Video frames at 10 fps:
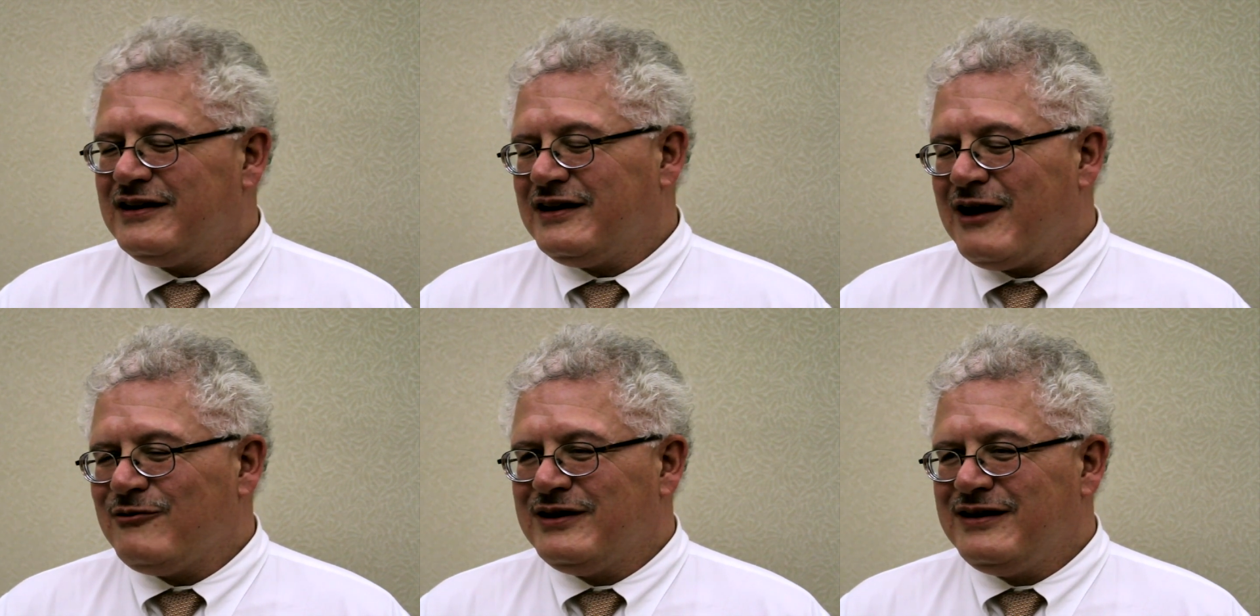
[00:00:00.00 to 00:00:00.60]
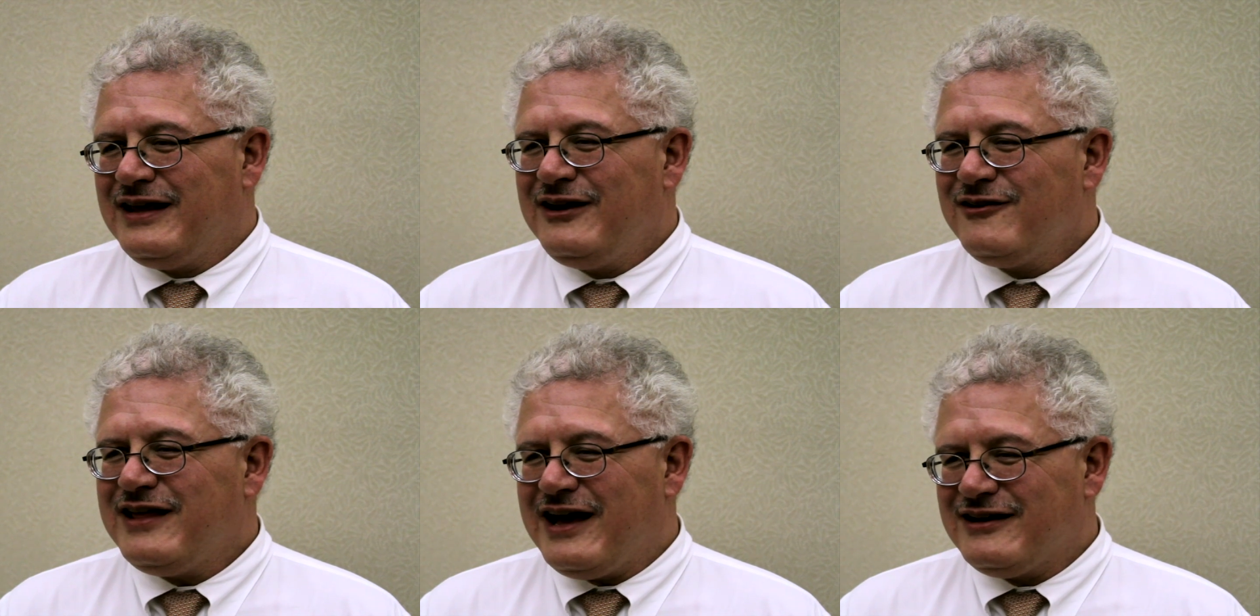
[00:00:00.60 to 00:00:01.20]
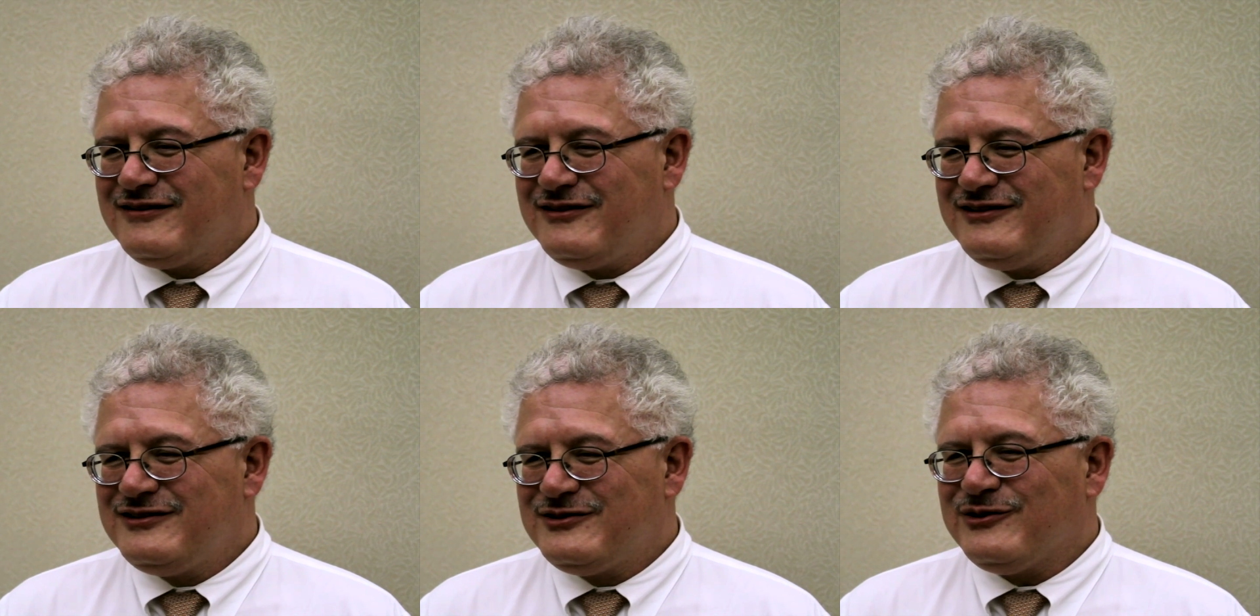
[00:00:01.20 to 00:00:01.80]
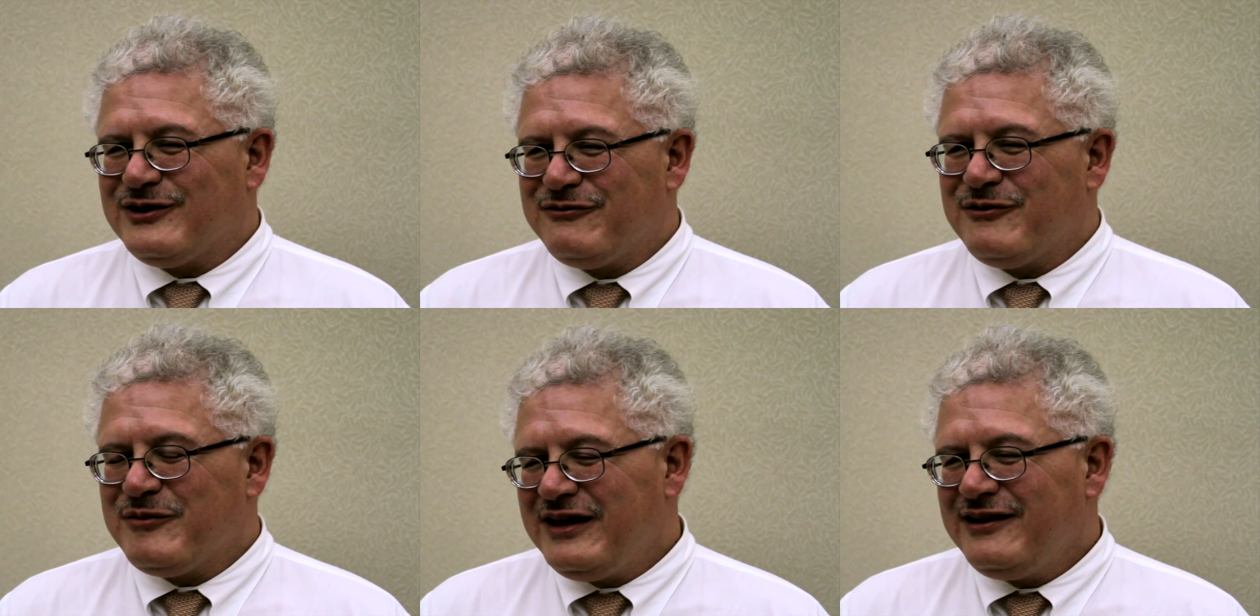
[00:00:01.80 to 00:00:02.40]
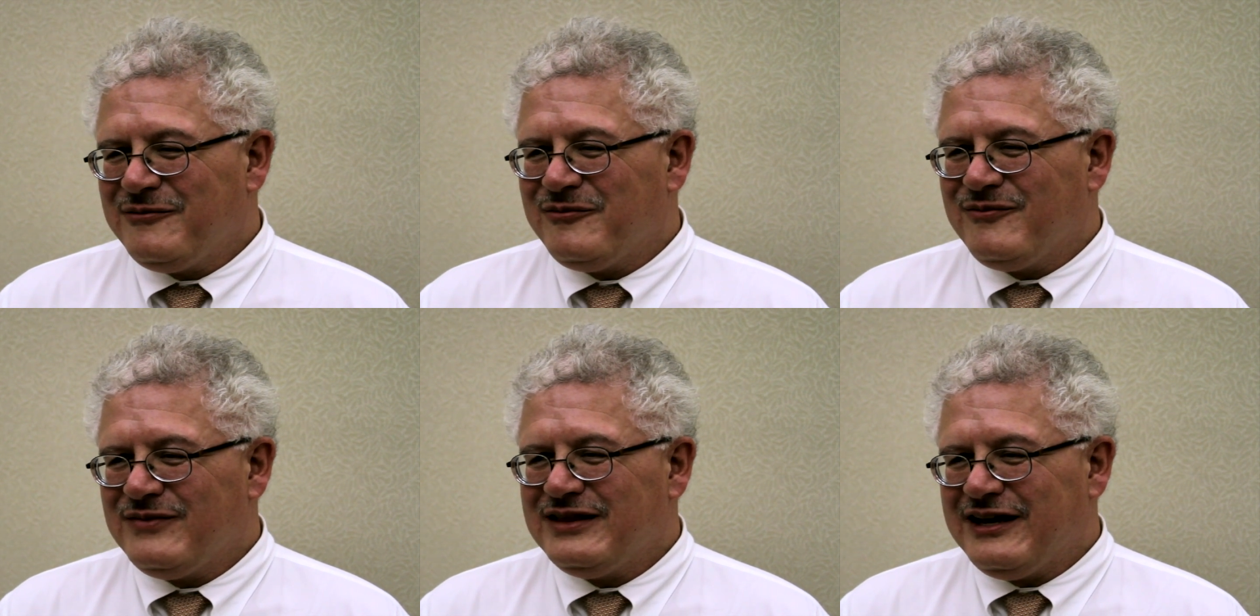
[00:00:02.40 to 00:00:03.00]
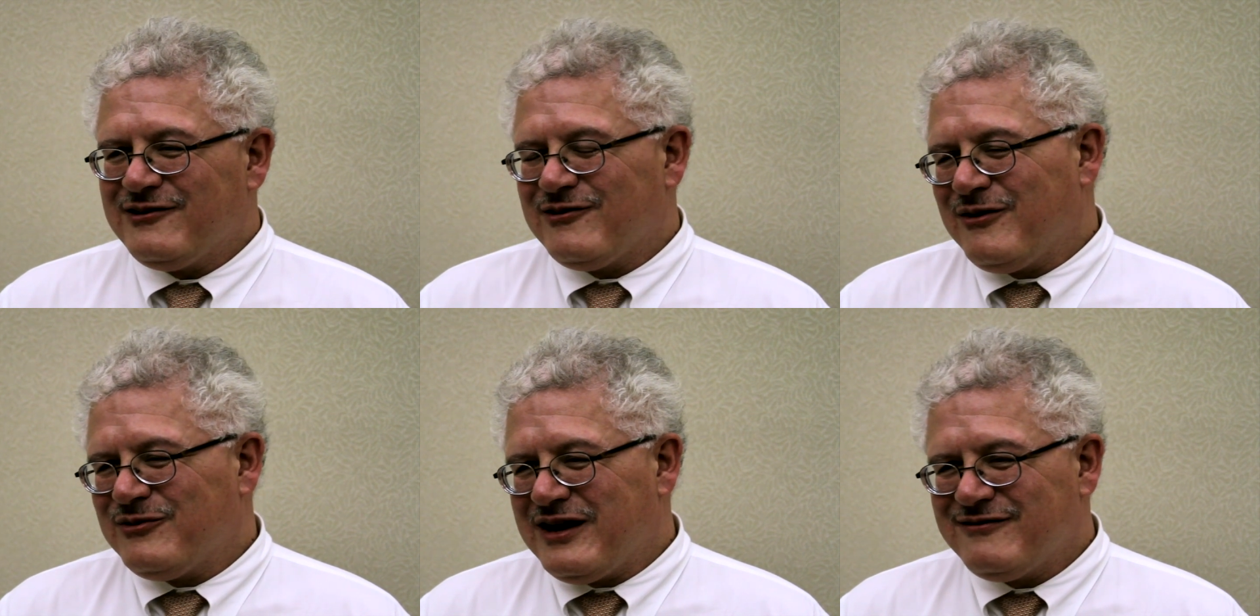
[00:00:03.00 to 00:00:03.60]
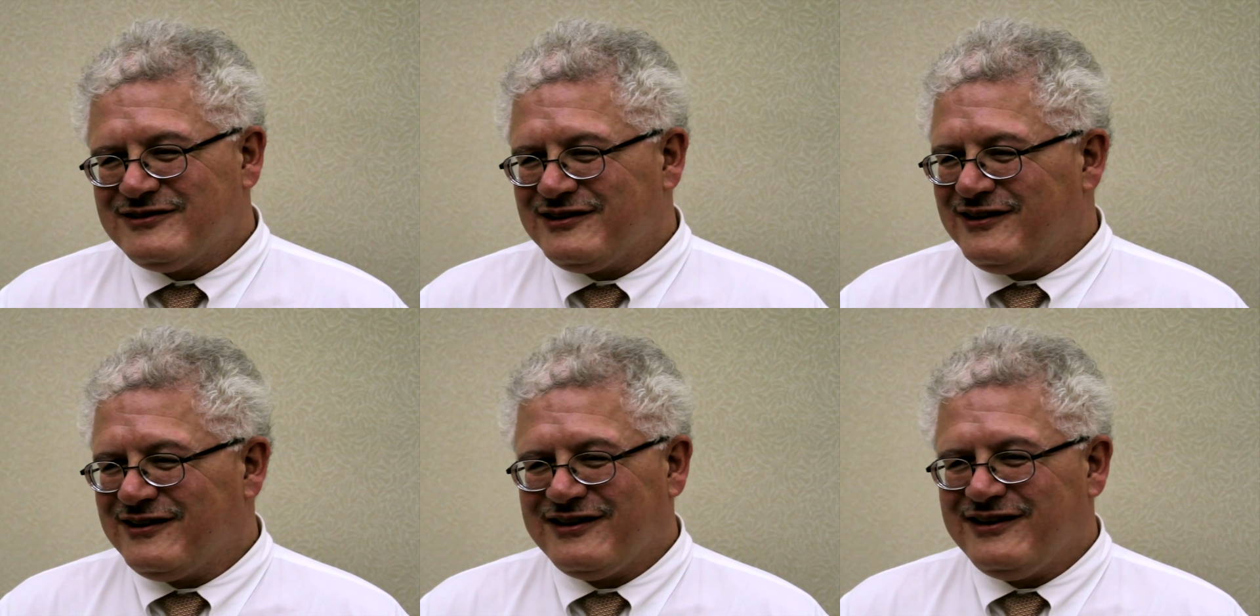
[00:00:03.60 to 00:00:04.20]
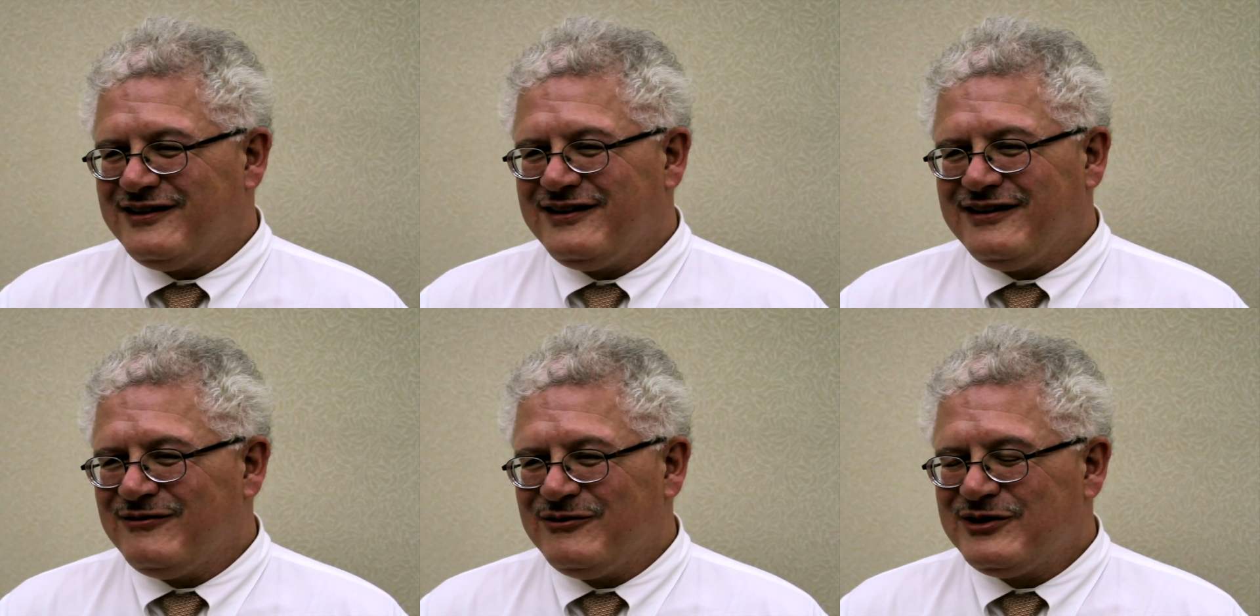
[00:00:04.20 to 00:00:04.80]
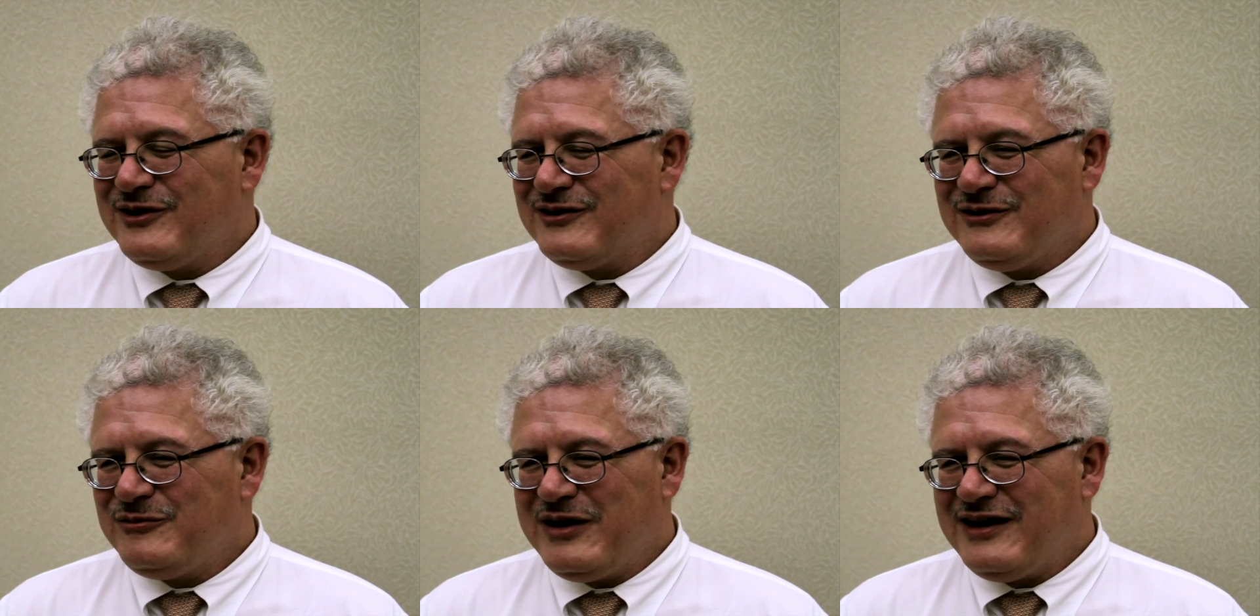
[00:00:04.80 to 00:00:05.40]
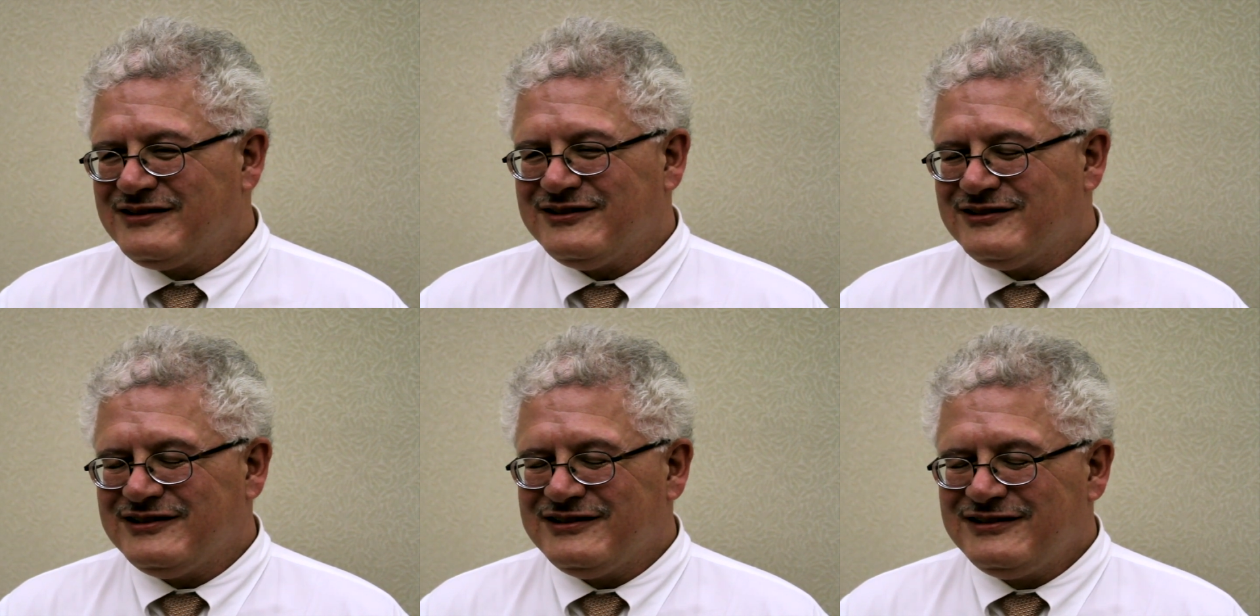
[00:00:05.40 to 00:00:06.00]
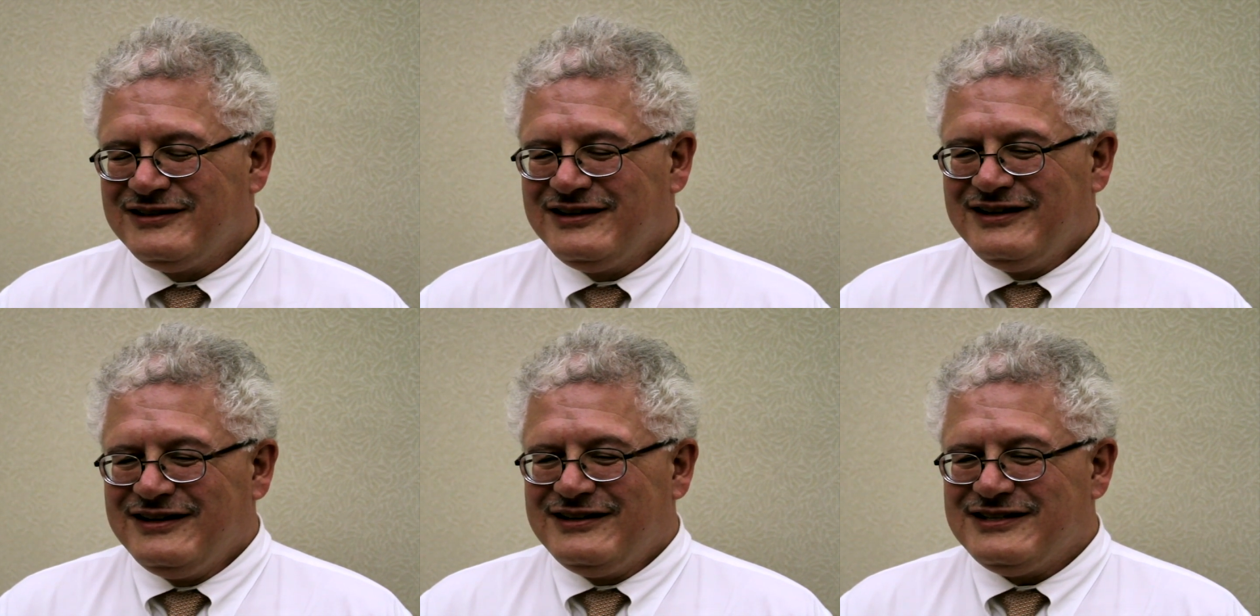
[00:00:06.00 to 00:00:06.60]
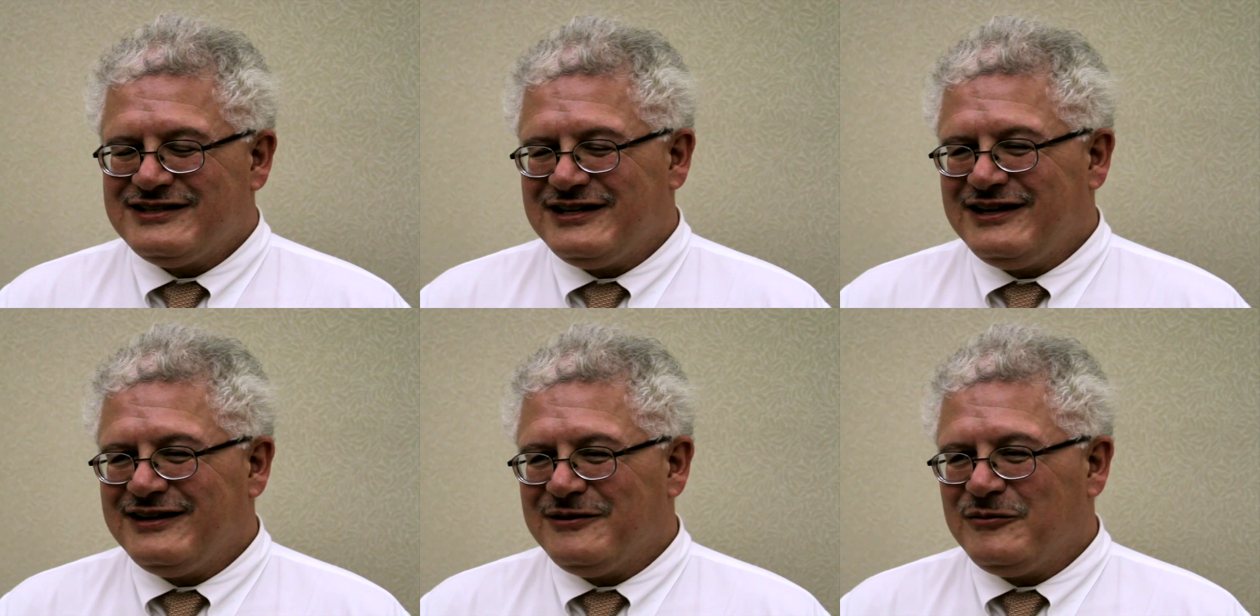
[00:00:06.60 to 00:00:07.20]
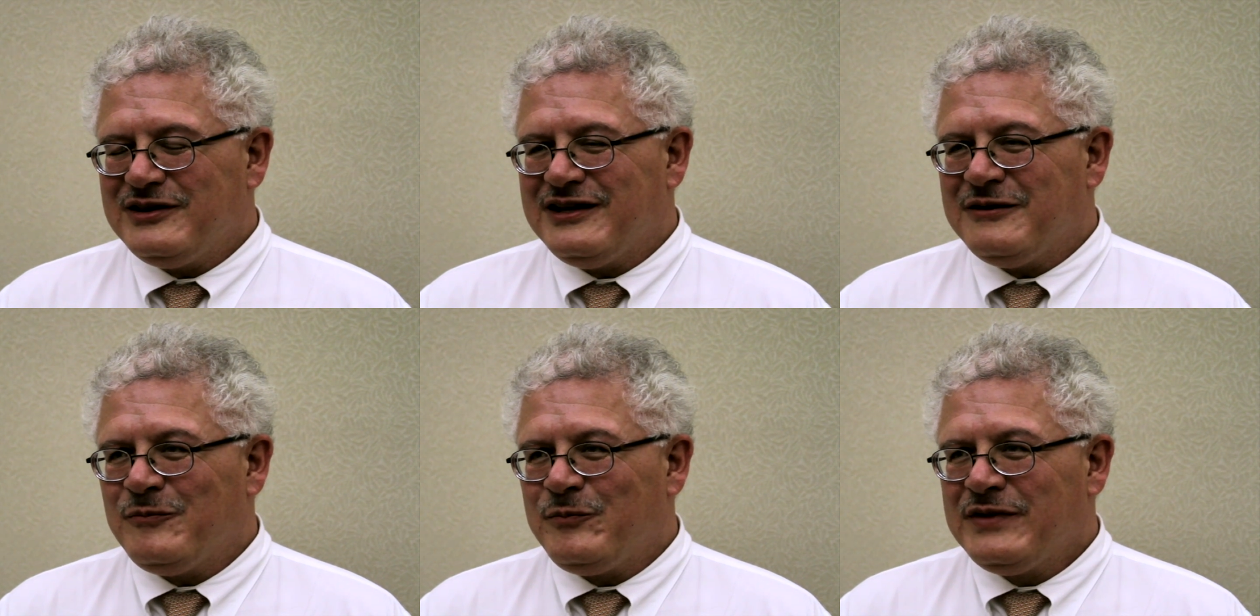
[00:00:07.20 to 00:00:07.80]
And I would hear that story from him later on when I was a young kid, and we would go to El Paso to, to see him. And then